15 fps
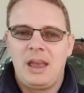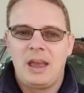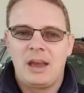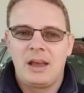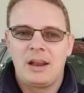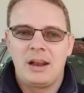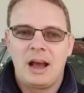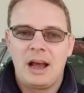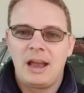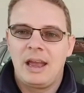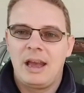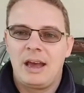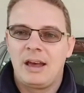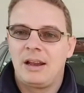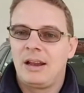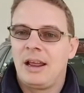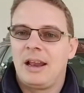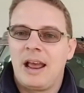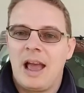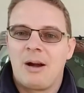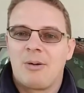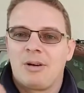And I had
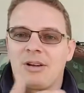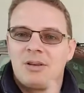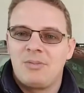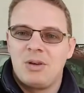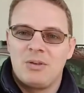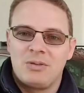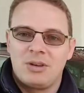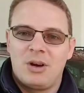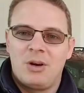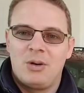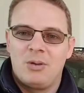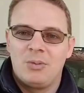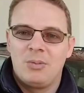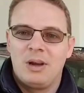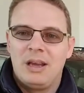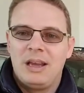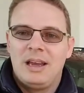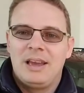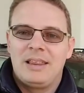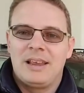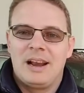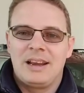an hour commute home
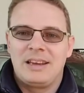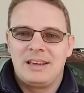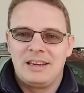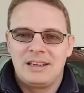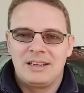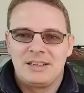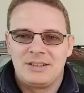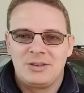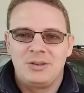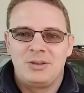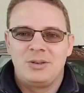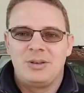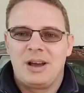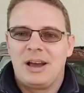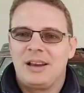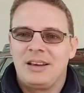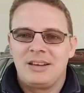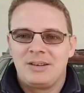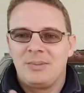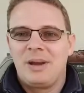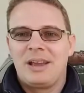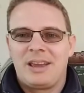that I needed
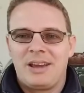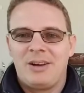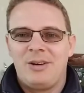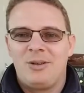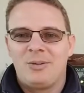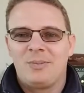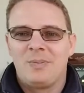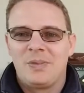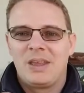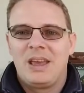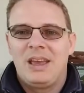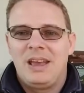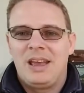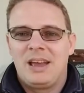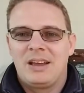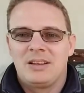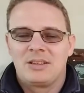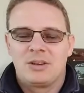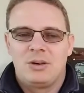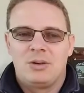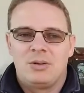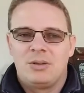to make it home. And
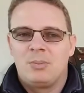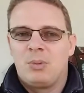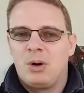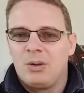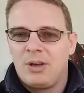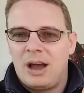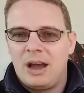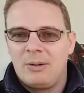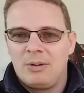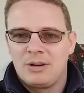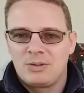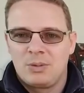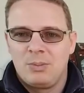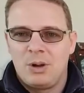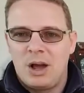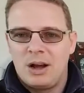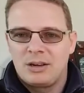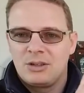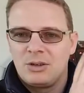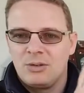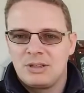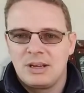so both highways were
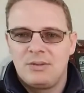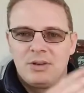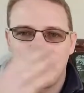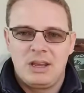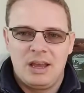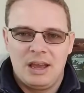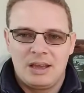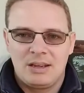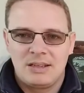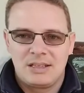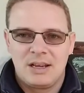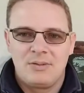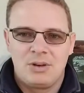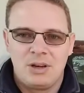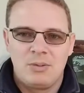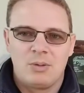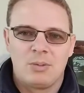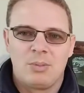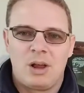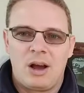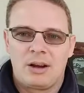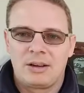blocked, 270 and 70 were
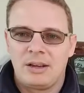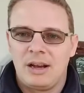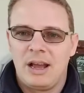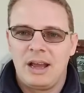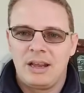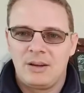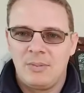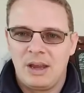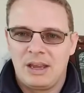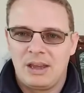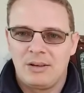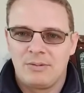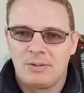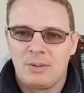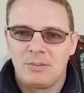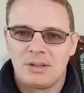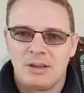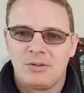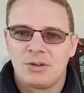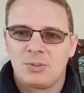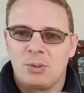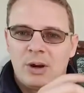blocked, and I had to make it from
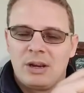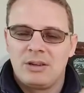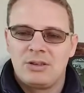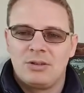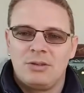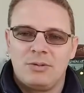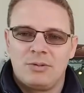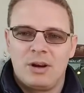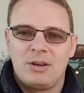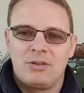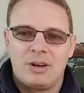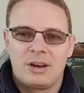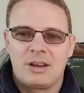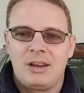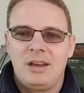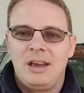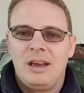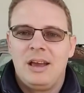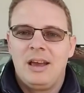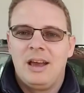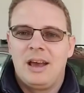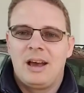Silver Spring to Frederick,
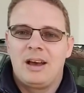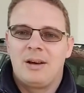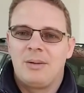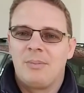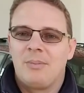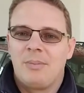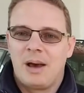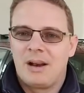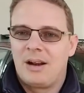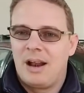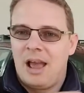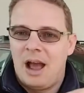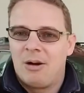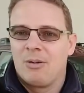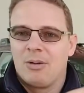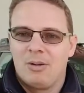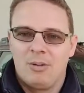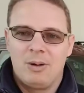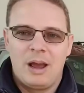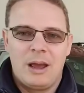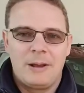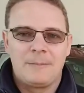about an hour
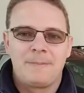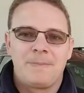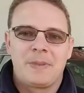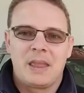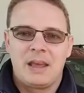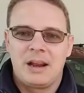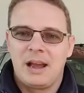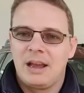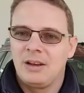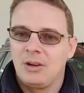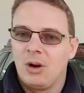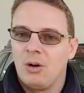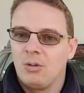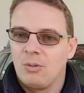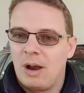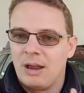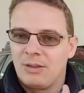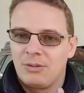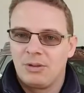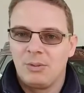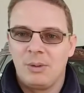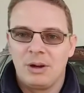away. And I had to go right
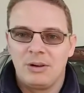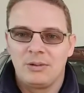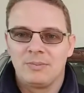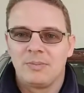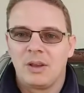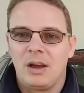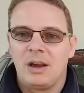through the middle,